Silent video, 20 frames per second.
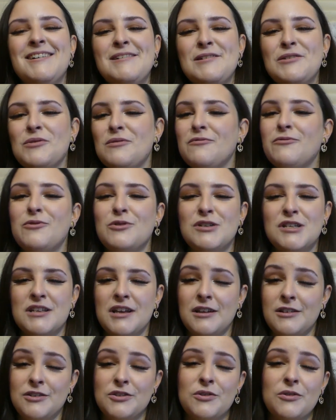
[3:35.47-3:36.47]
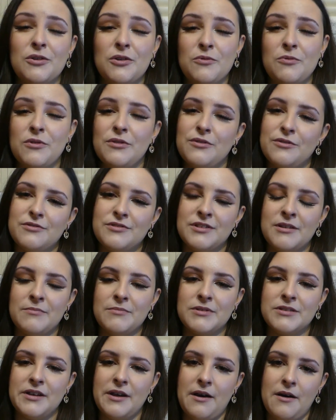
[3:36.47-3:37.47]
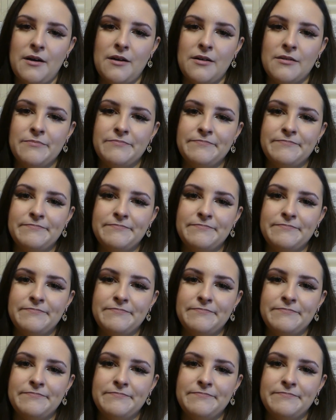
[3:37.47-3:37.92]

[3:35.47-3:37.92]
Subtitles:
So unfortunately I don't know what those numbers are.